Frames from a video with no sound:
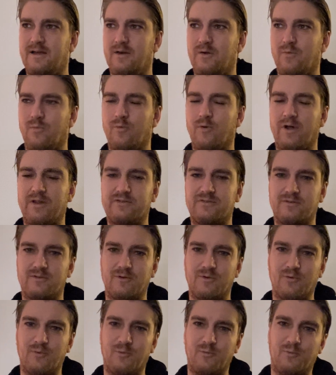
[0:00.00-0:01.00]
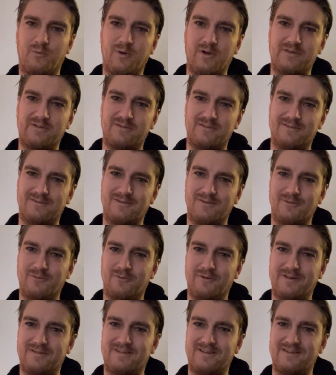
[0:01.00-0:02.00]
what
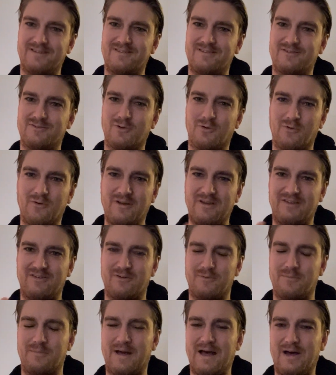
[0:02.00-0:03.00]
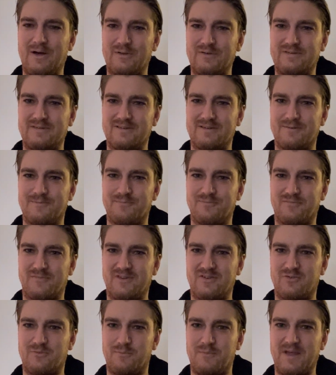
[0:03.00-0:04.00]
this story is about,
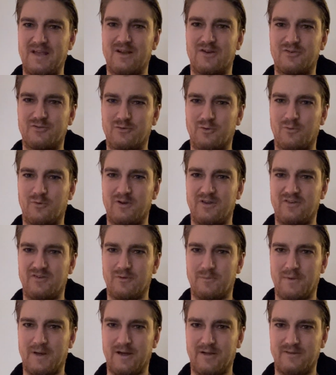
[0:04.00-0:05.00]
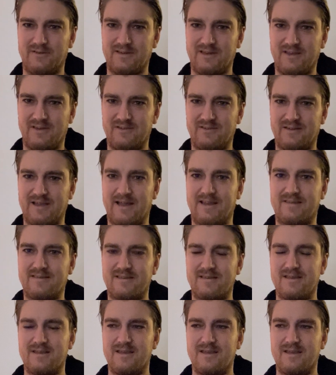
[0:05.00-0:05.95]
this bigger story is about, is that,